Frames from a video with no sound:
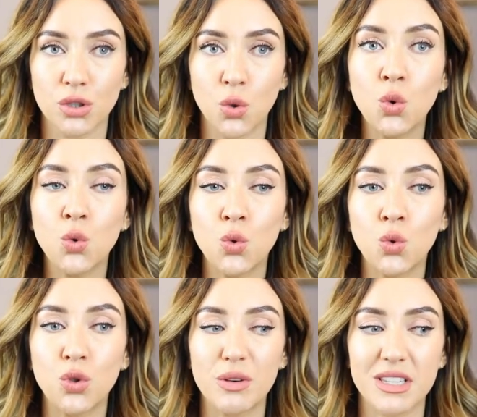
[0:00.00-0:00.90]

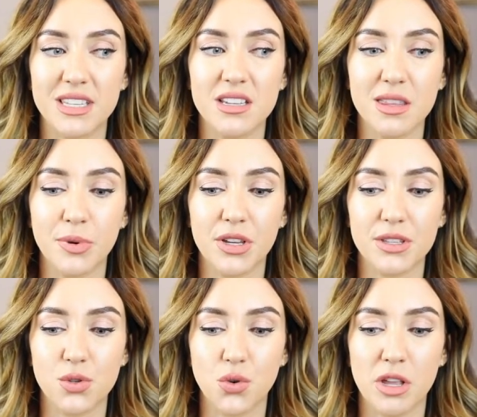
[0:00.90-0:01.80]
Ooh, there was another
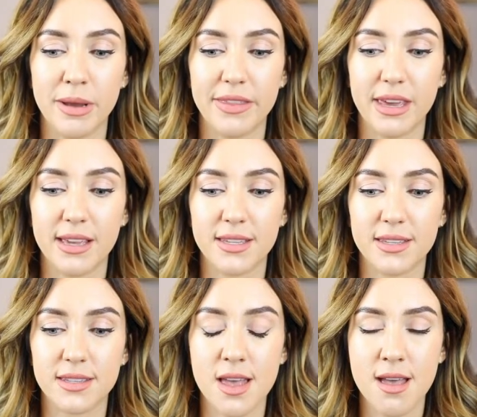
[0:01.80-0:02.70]
person talking about
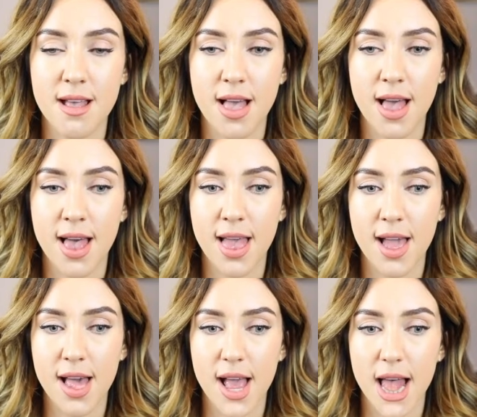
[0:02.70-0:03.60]
this,
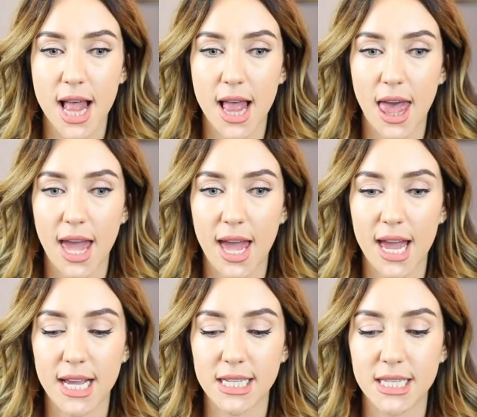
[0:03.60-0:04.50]

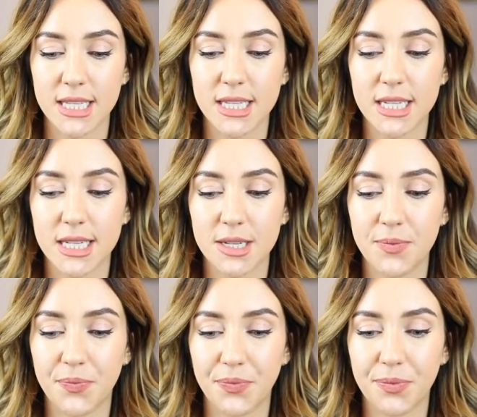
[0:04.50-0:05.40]
and
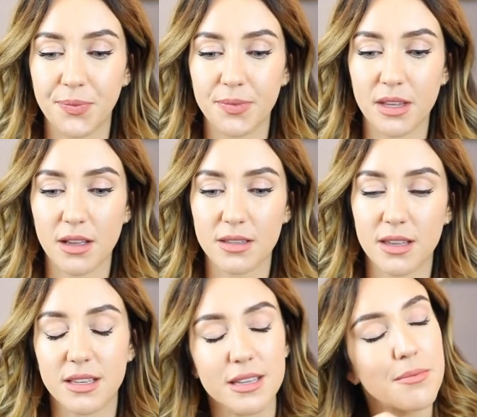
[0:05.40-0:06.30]

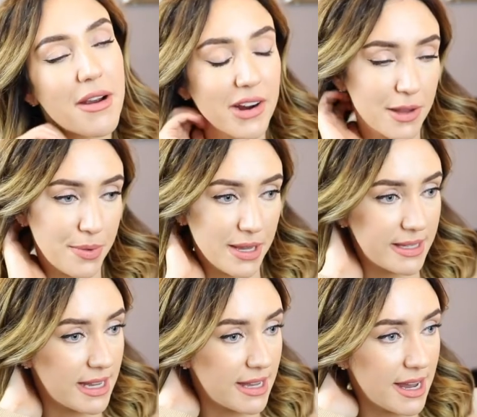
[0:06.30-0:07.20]
it's an American
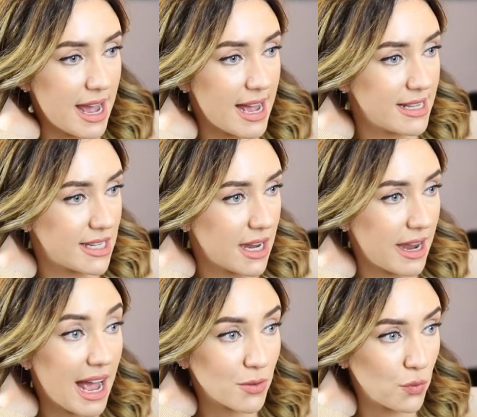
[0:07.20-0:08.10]
person, and I
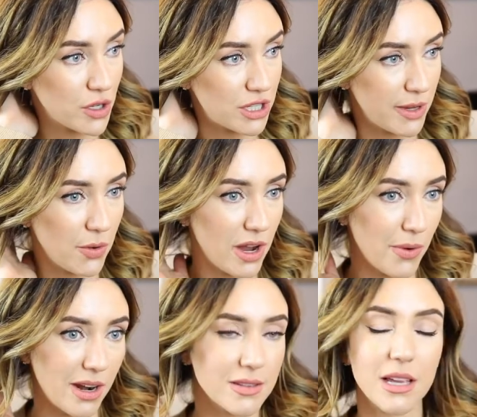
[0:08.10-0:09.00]
hadn't watched them in quite a
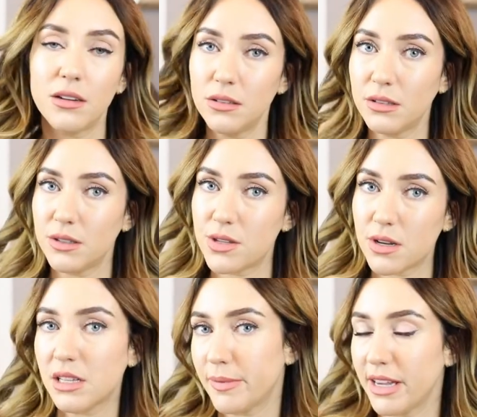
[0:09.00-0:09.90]
while. I was like, oh, you're
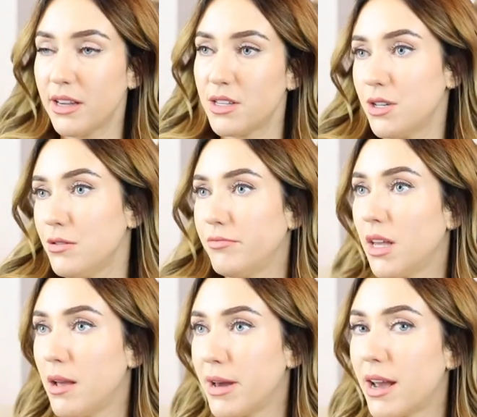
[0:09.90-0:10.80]
talking about her
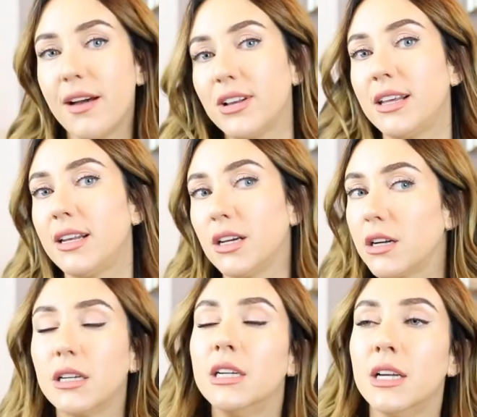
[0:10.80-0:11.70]
too? I better have a little
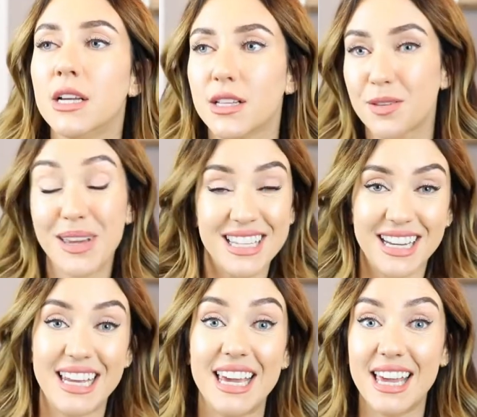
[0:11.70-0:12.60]
look. So
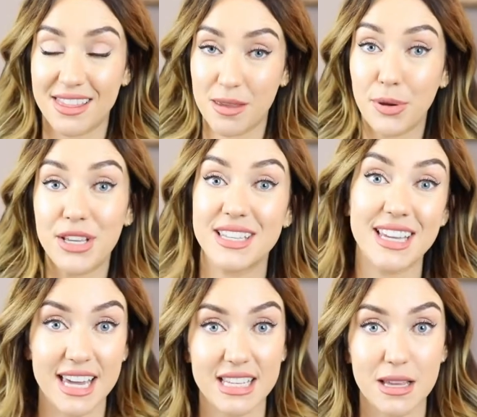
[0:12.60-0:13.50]
basically, it, the person
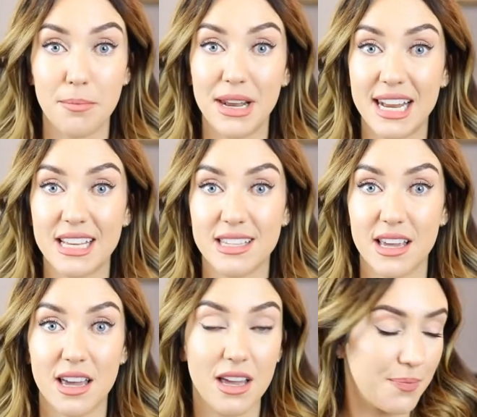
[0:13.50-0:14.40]
is
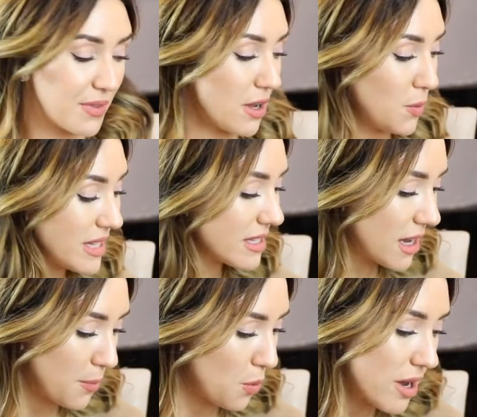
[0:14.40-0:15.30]
Melissa. Can we
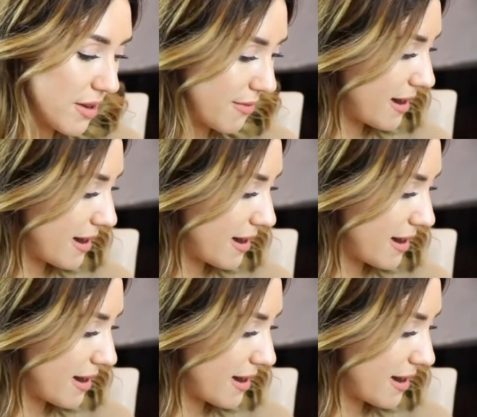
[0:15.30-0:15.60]
stop walking